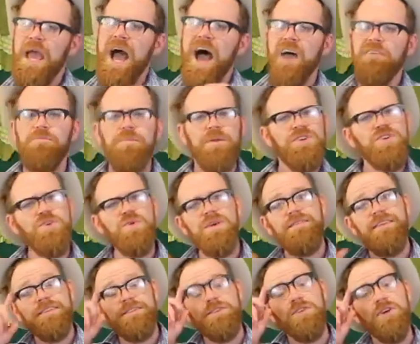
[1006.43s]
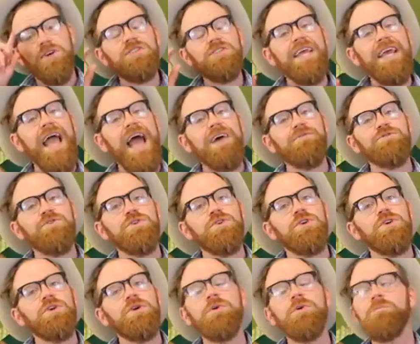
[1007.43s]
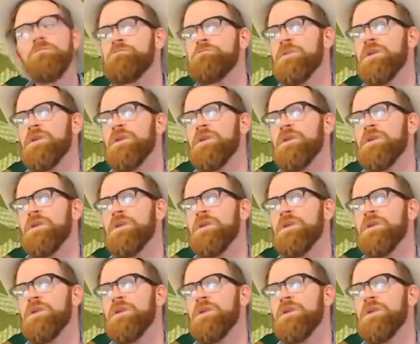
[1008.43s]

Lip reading: I've been doing these Thursday afternoon